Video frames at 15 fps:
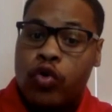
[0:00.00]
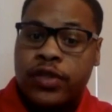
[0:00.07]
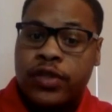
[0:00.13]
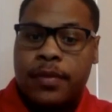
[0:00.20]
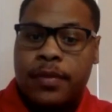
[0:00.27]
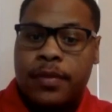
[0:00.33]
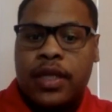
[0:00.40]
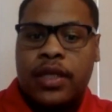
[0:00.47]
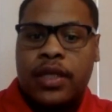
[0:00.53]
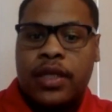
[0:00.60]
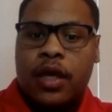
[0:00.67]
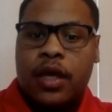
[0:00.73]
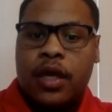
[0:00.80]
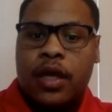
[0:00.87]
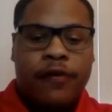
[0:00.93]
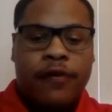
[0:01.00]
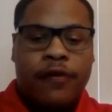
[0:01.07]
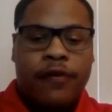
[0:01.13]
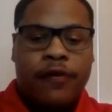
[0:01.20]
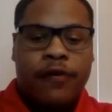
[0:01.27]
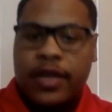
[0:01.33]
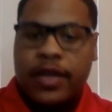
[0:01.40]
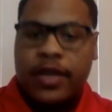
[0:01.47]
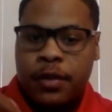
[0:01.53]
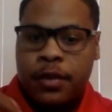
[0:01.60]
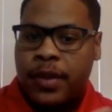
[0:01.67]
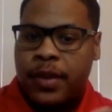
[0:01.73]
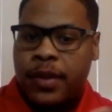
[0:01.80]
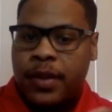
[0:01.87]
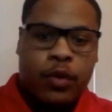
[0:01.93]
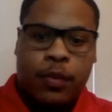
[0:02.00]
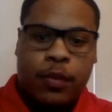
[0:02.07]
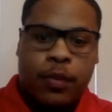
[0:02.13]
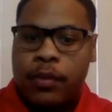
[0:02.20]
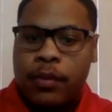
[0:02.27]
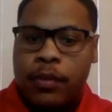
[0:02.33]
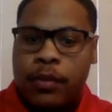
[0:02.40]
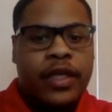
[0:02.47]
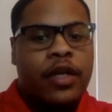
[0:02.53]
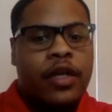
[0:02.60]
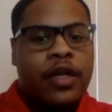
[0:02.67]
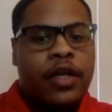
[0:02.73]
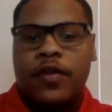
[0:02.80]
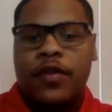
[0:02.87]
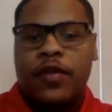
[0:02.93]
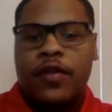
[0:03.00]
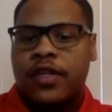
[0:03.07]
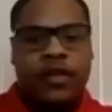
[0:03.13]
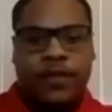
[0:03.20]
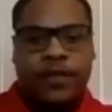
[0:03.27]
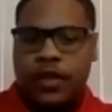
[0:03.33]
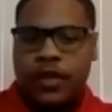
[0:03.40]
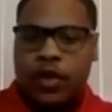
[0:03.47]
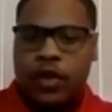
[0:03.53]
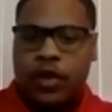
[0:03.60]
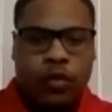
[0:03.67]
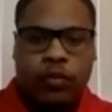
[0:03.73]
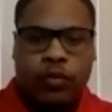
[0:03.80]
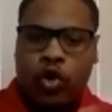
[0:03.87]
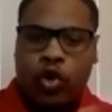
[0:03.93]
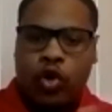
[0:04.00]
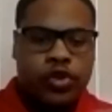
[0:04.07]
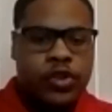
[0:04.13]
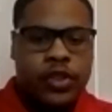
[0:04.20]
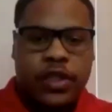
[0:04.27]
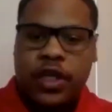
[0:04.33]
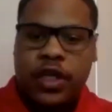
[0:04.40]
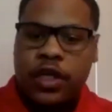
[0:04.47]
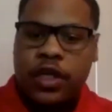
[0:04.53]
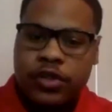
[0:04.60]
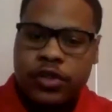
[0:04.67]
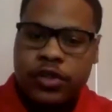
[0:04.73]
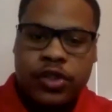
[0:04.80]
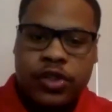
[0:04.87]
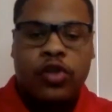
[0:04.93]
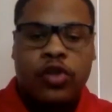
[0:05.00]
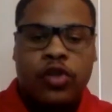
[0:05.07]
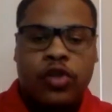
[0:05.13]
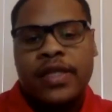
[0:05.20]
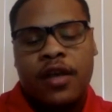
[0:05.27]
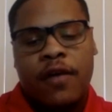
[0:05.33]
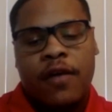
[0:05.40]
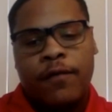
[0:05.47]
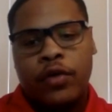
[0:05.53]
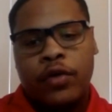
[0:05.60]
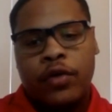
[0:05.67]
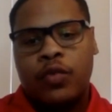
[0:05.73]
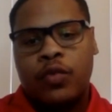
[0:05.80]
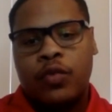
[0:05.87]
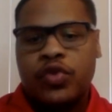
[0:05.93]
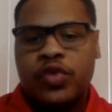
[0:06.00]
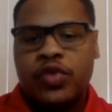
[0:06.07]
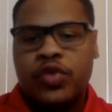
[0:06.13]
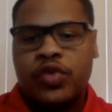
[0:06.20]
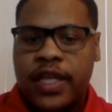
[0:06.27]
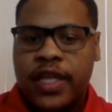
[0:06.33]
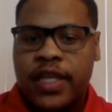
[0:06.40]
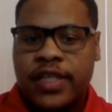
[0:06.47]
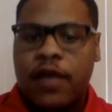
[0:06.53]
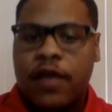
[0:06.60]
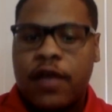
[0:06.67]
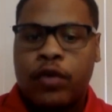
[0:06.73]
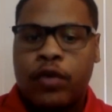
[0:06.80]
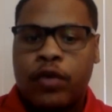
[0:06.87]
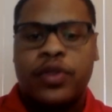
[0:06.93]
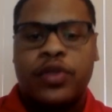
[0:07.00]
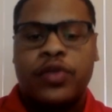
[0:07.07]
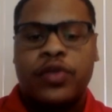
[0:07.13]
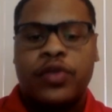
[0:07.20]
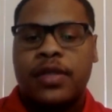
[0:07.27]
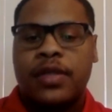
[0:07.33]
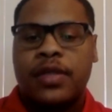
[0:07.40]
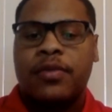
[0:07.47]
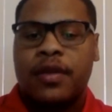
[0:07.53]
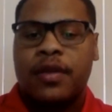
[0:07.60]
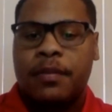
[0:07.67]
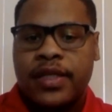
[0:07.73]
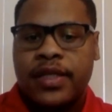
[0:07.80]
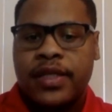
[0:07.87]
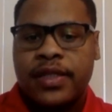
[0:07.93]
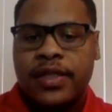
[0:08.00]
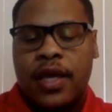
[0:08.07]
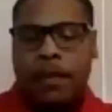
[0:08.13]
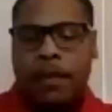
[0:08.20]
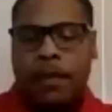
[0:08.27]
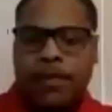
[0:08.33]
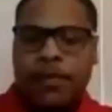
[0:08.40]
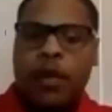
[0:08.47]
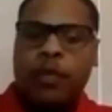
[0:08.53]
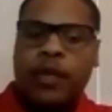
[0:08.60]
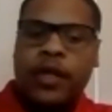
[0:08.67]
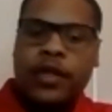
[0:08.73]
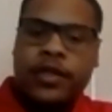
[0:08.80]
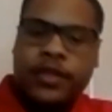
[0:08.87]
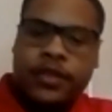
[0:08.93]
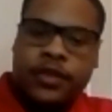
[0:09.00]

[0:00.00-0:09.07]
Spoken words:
I mean, obviously you got the Dominican Republic and all these other different, you know, cultures and countries close by South Florida. Would you say that South Florida produces some of the best baseball players?